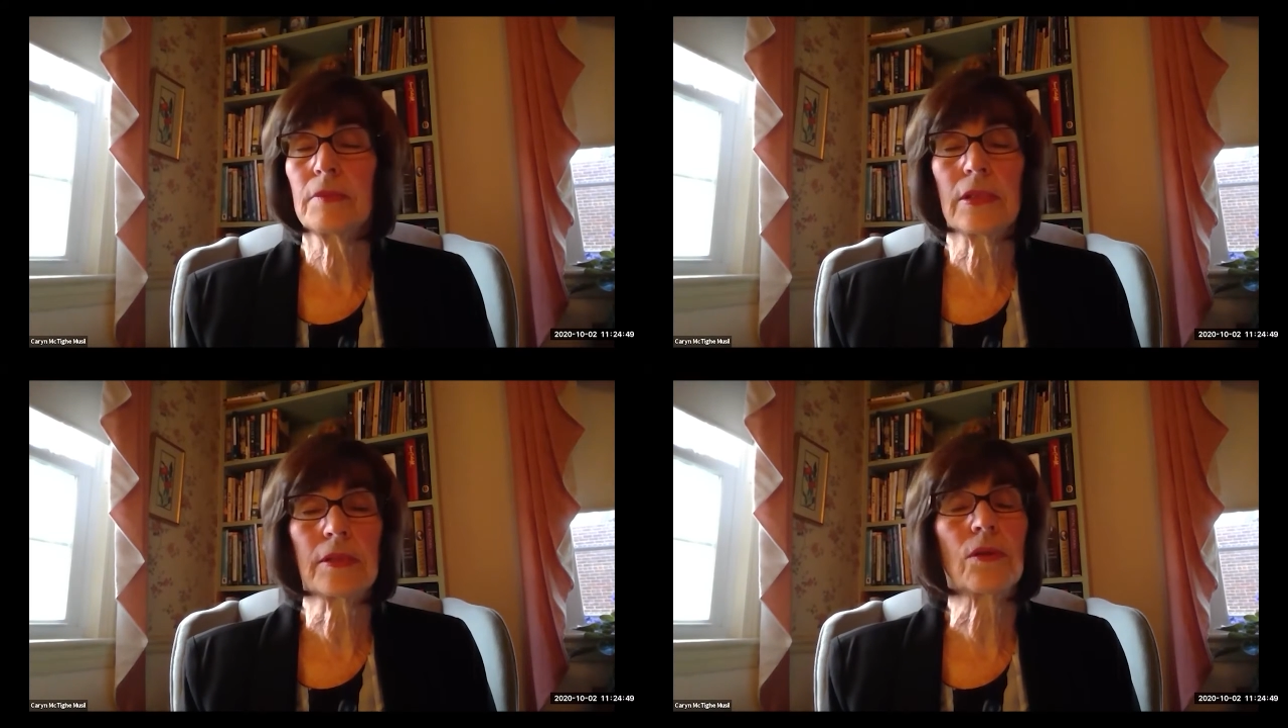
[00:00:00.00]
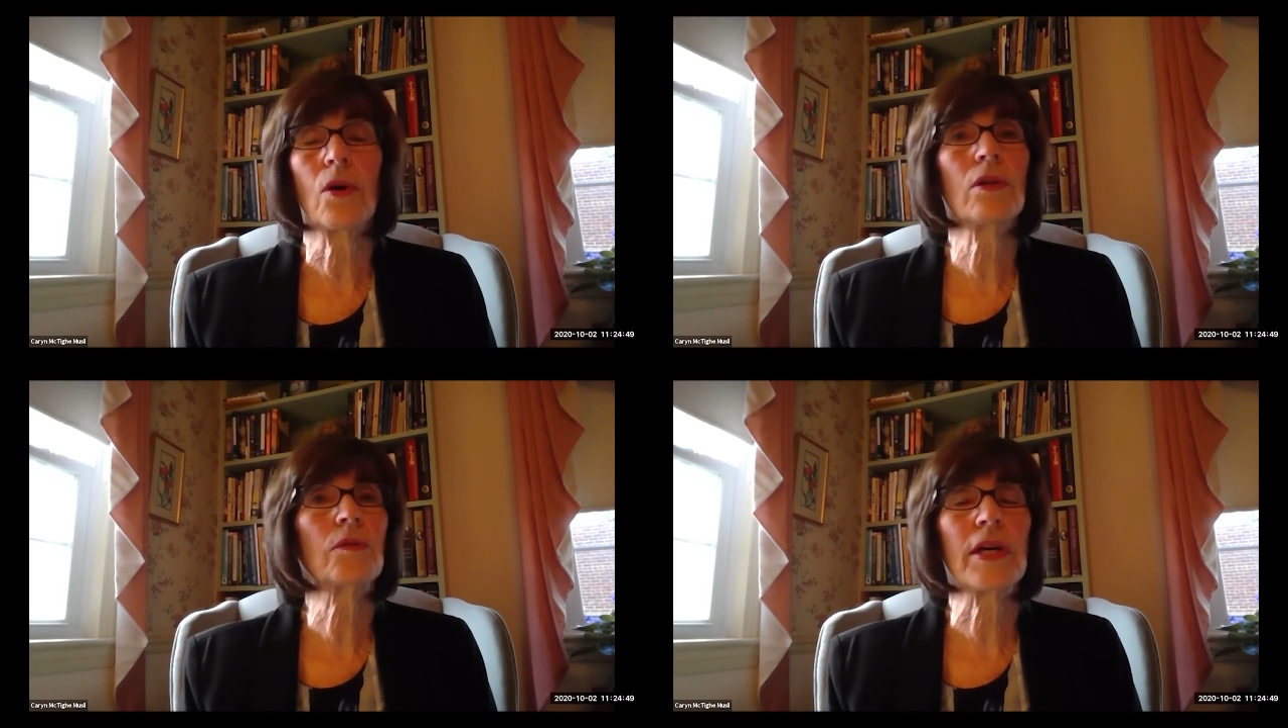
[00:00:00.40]
it's
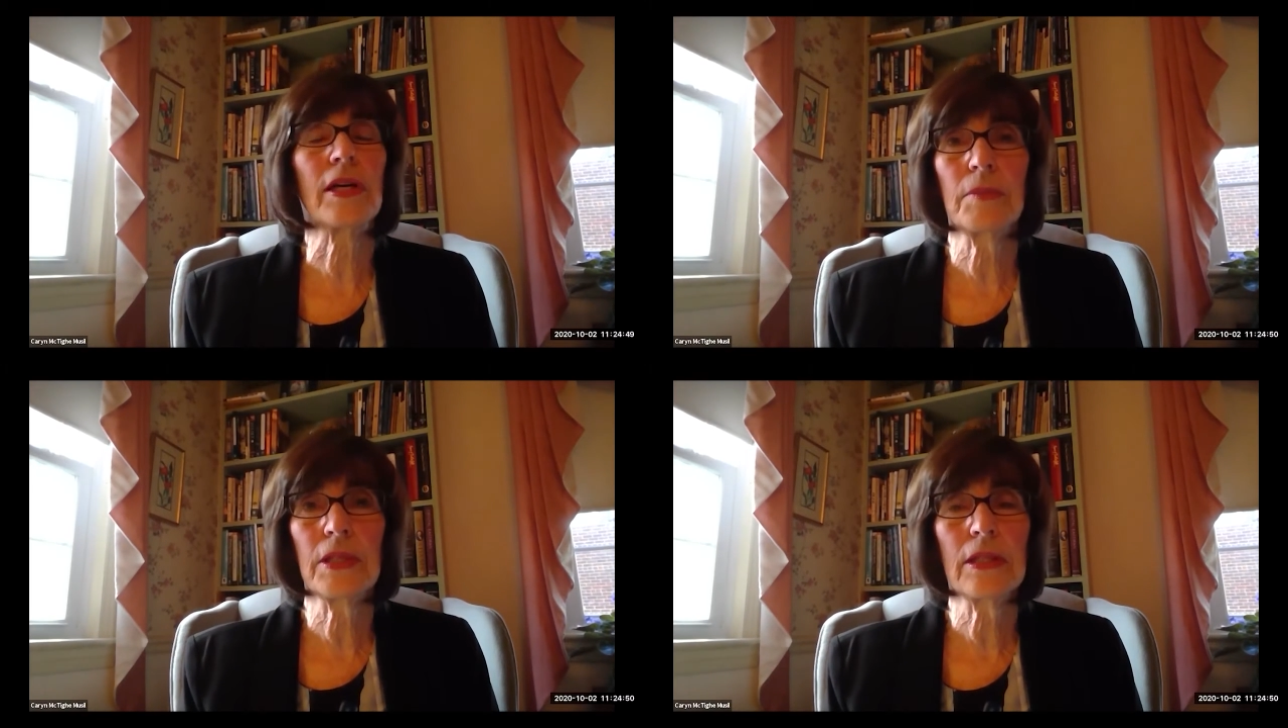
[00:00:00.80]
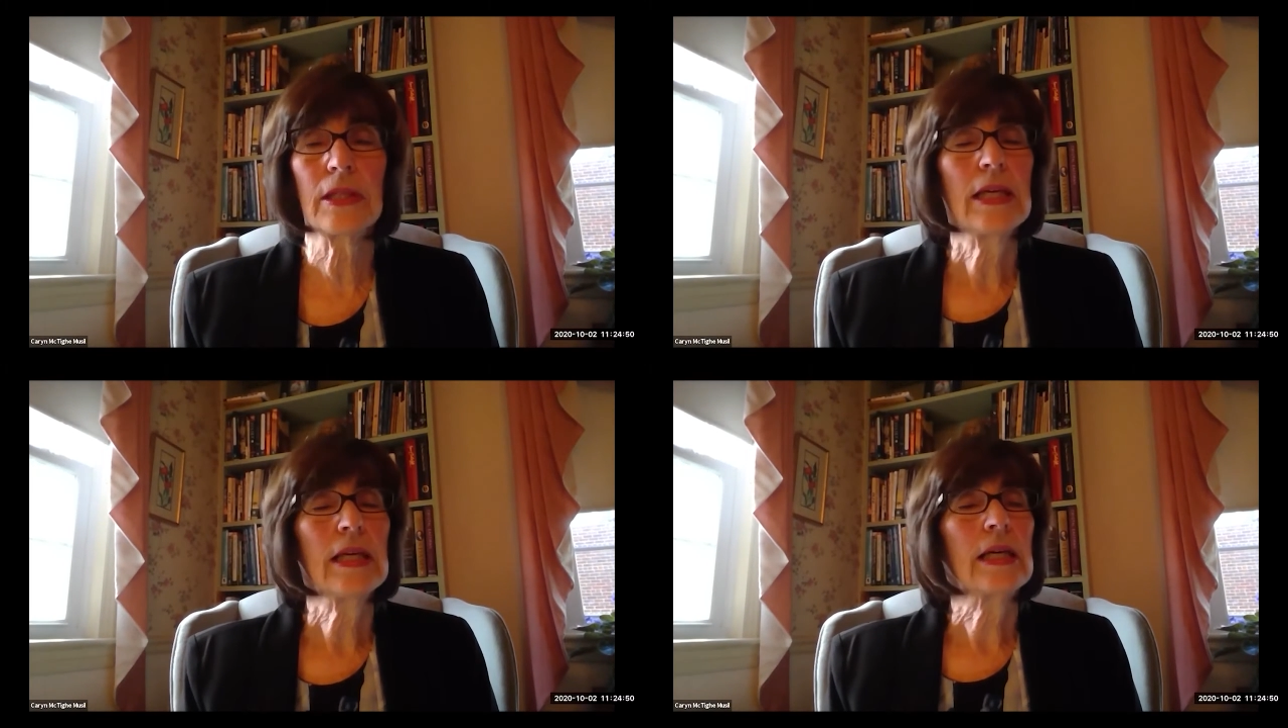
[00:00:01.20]
all around me.
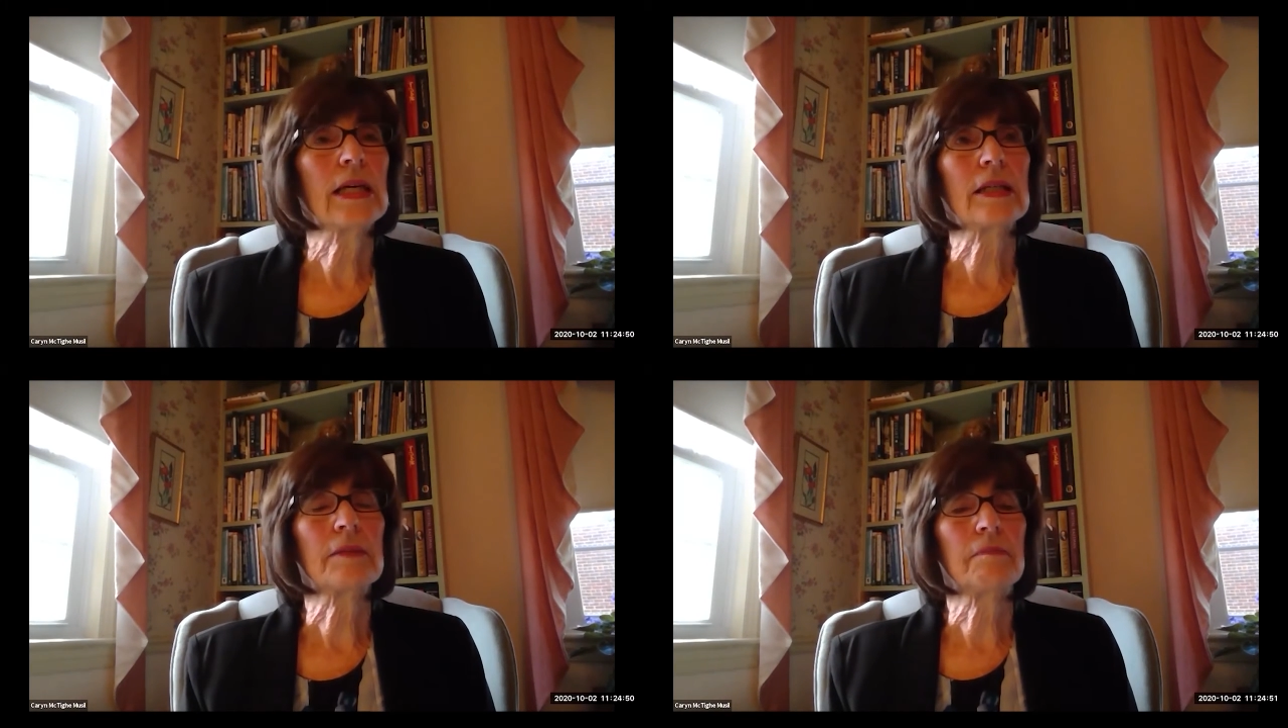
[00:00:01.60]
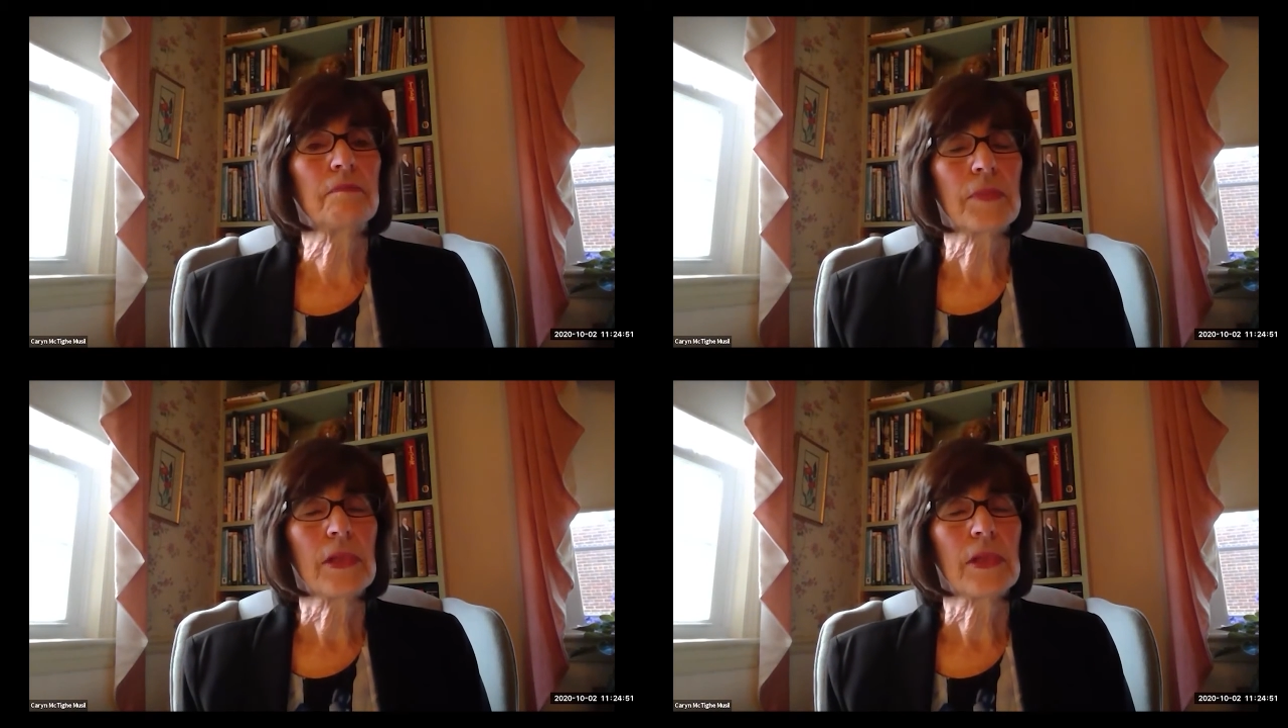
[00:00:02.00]
And